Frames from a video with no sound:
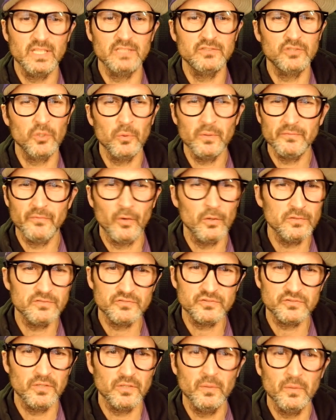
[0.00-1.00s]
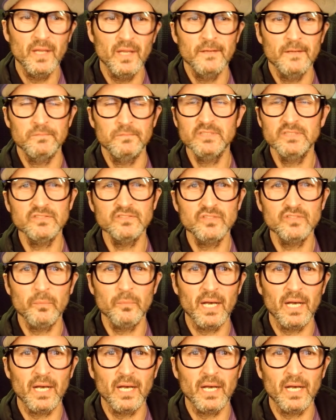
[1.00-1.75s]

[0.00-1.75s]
And then Joey Volchko, this is